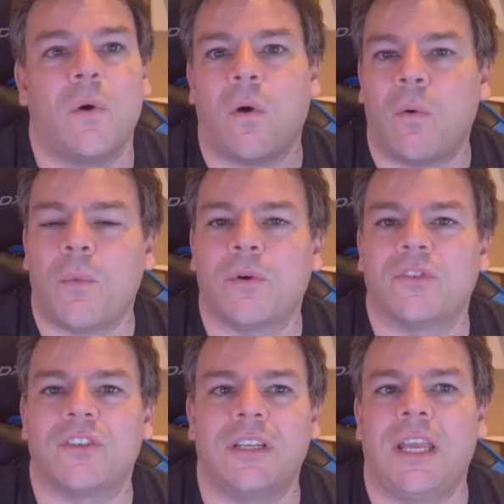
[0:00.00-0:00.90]

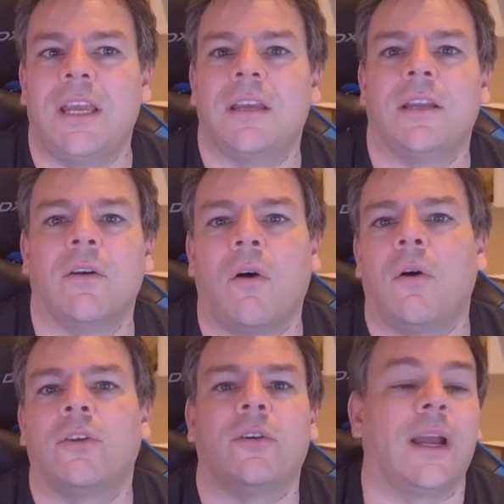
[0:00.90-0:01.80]
almost need in
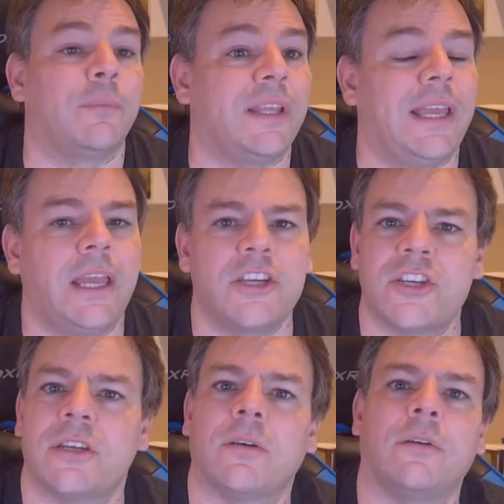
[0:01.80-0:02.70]
all your
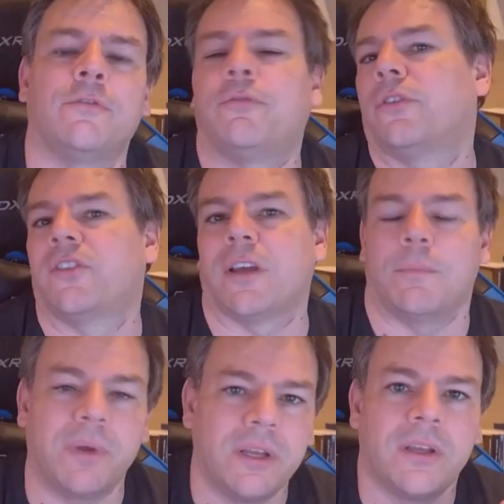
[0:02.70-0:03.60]
application or for some